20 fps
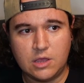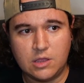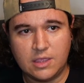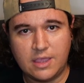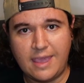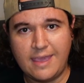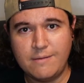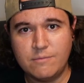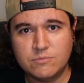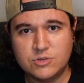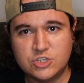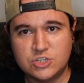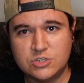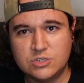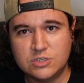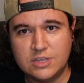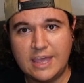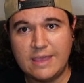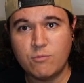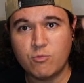
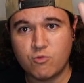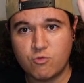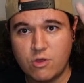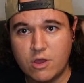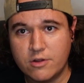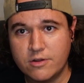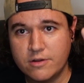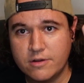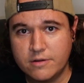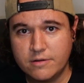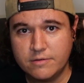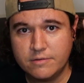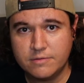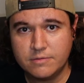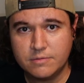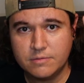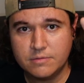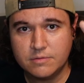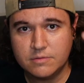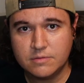game runner
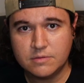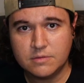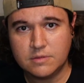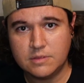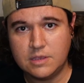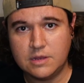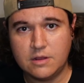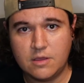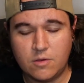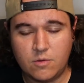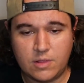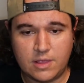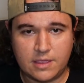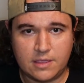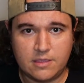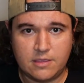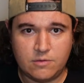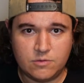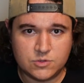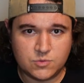
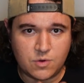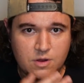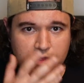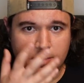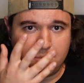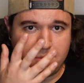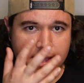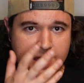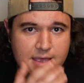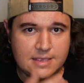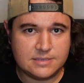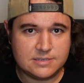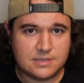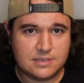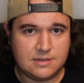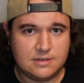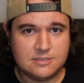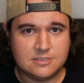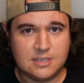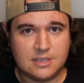like he was wearing the mask,
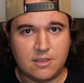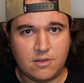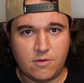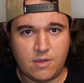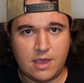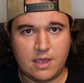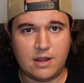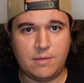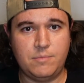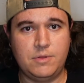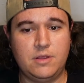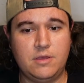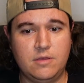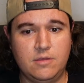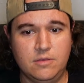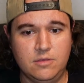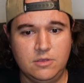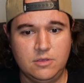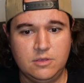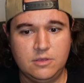and he's like, all right, I'm gonna
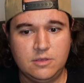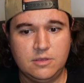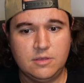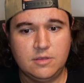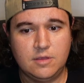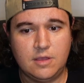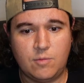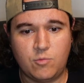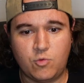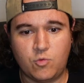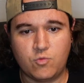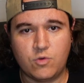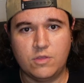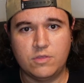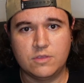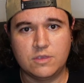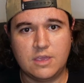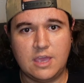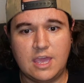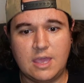
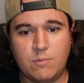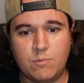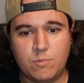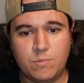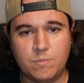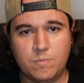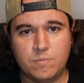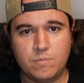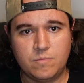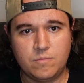run the game,